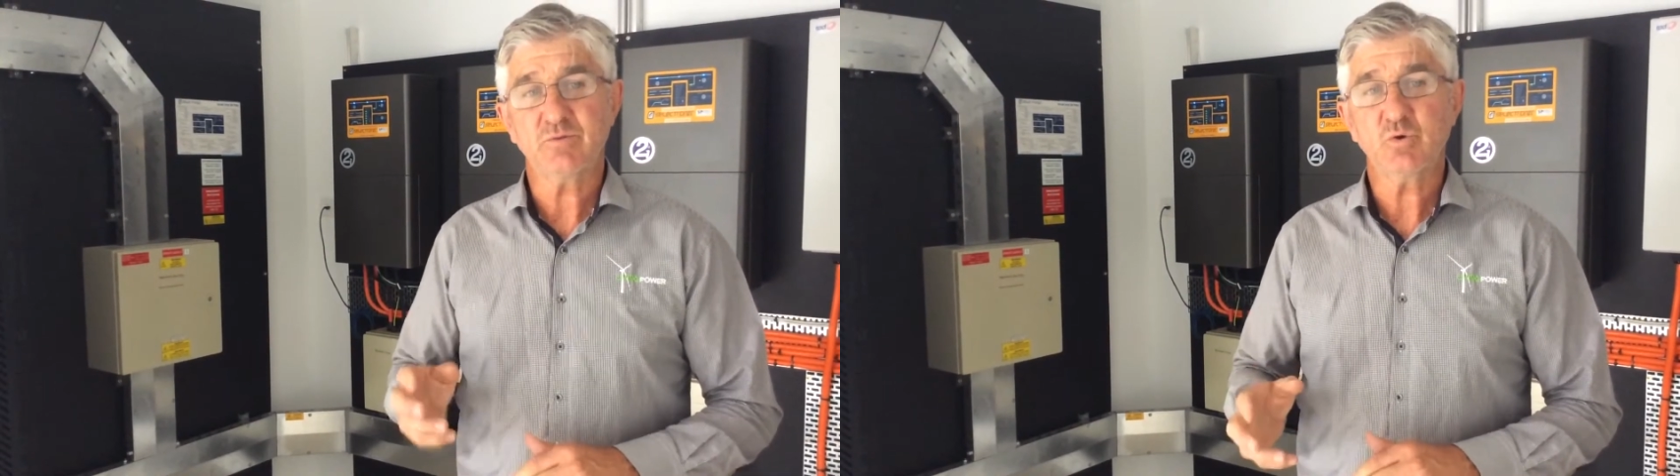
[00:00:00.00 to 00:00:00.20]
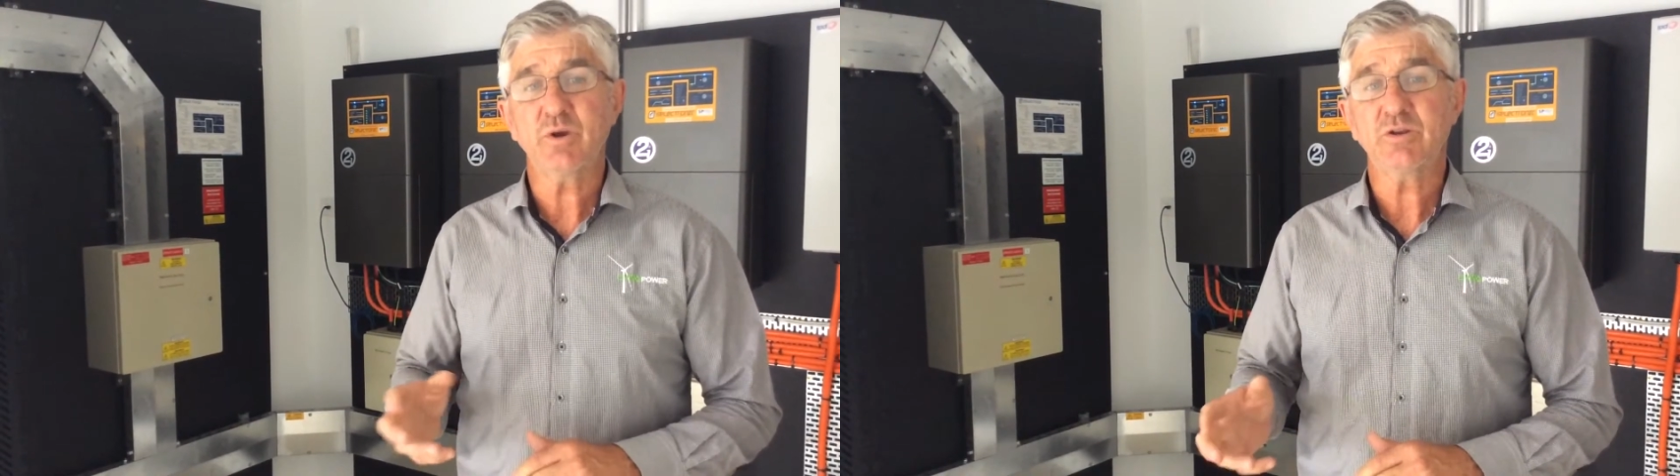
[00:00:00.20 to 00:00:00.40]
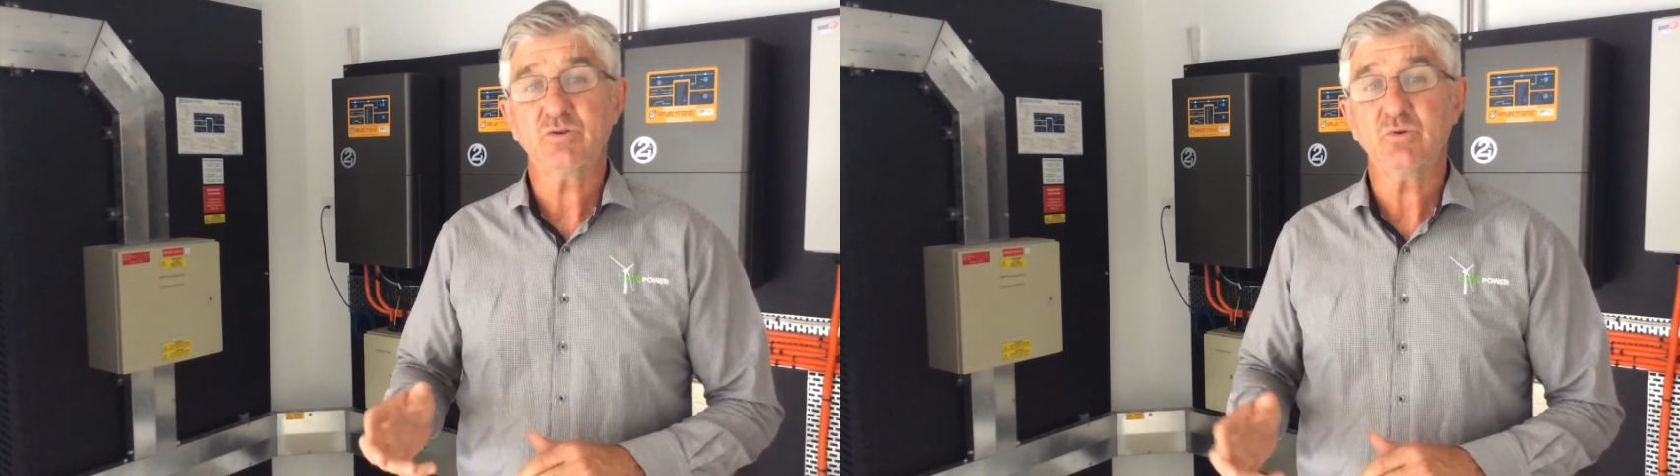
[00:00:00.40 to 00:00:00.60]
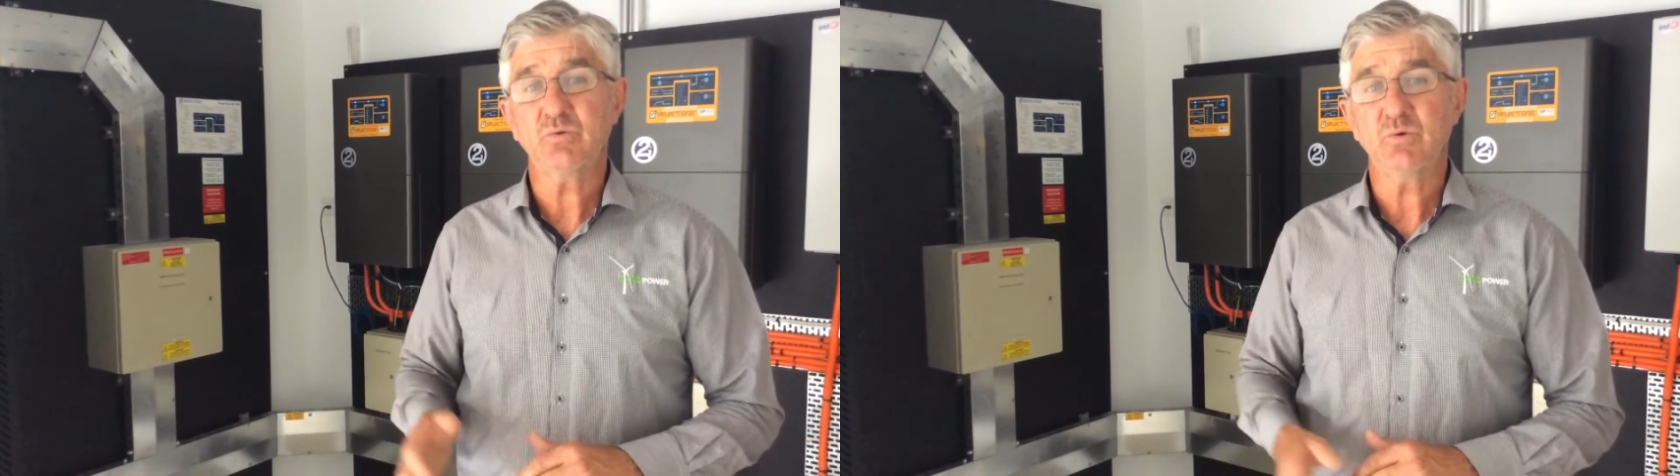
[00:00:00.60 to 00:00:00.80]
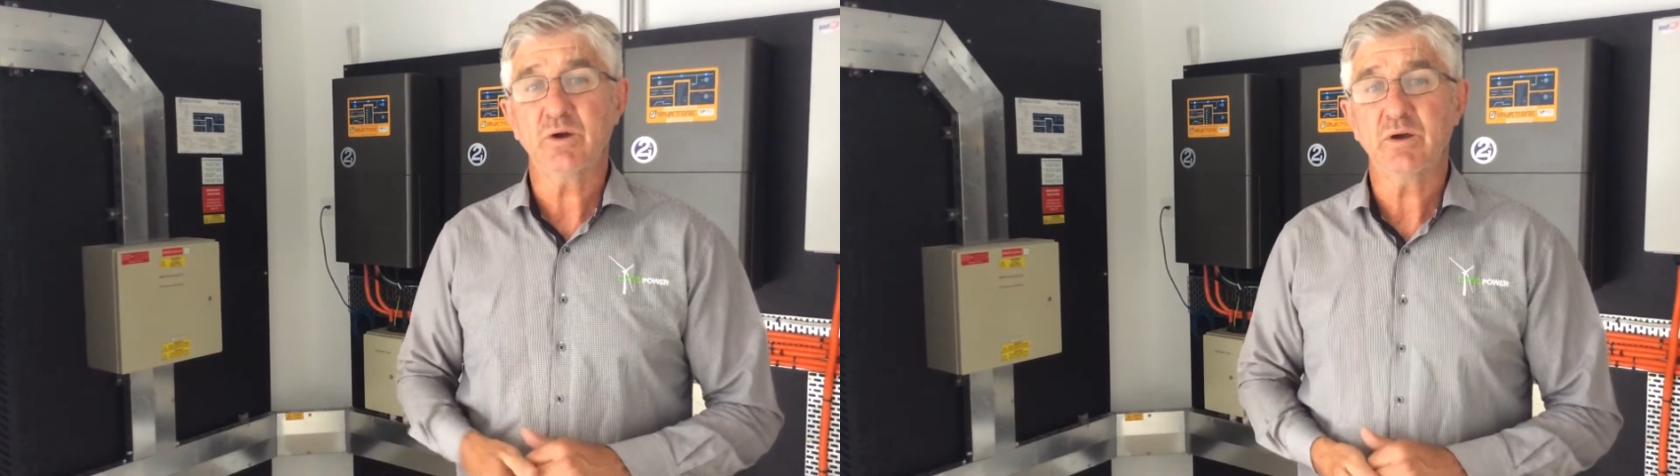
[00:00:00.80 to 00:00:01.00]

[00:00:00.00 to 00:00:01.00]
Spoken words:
22